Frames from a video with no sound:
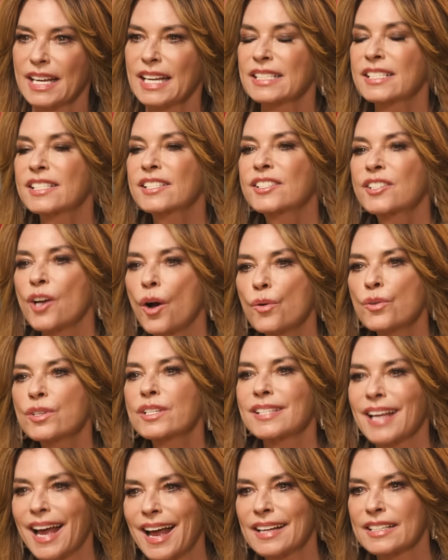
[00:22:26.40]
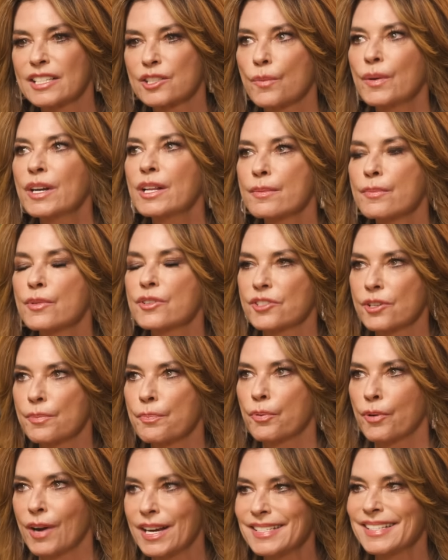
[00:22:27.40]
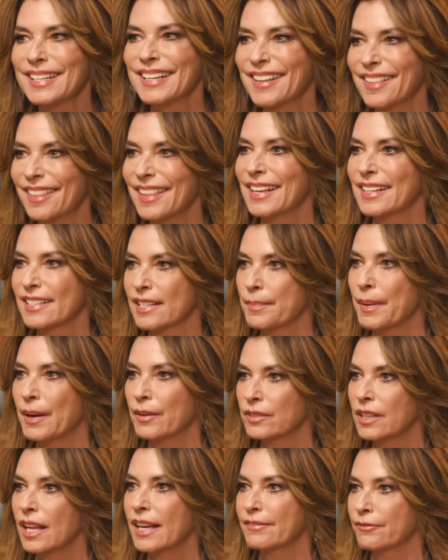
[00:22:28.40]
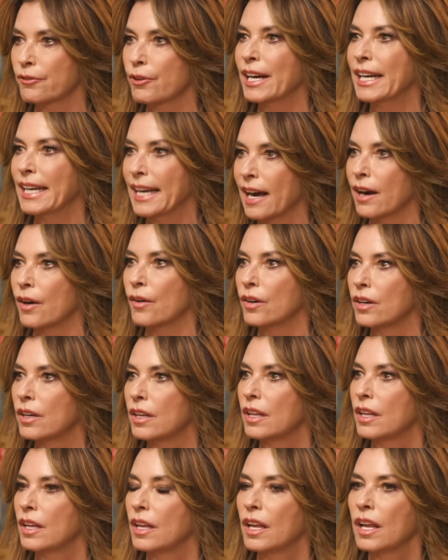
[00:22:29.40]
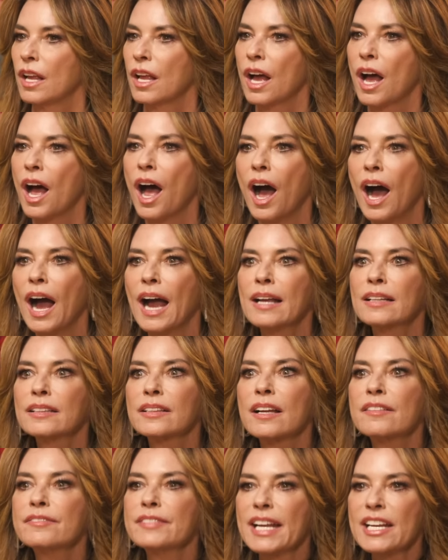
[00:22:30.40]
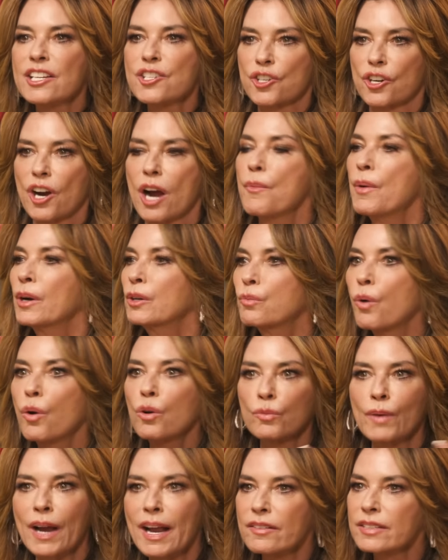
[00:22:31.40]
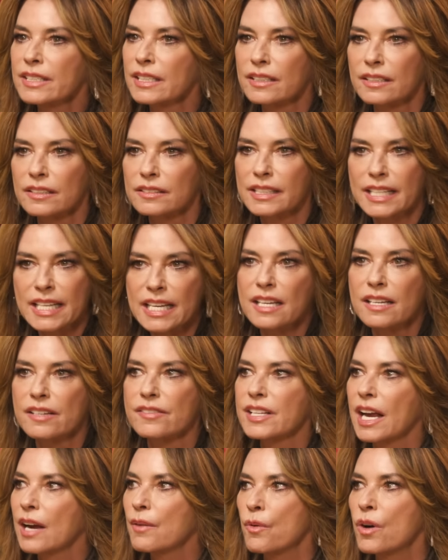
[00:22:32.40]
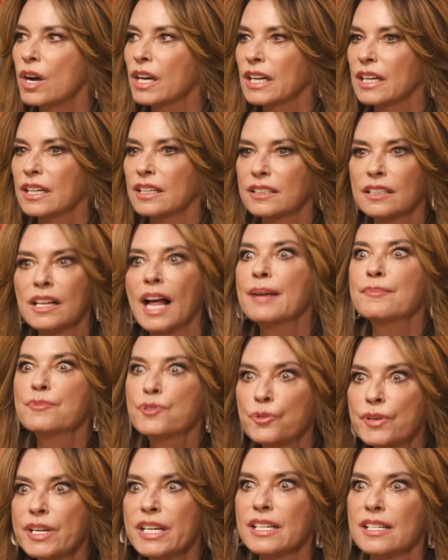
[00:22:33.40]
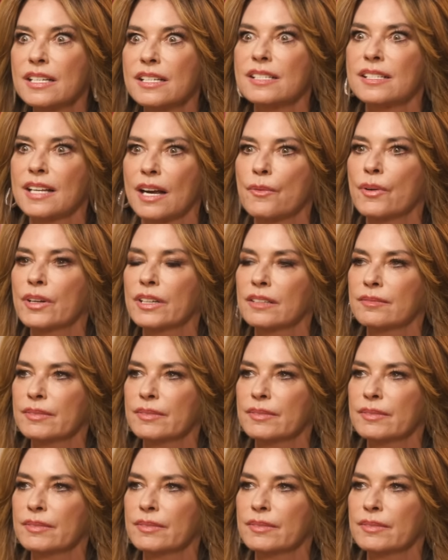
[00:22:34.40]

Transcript: It's so sad. It's one of the most depressing things about life right now. I love nature. I want to roll around in the leaves. I want to climb trees. I want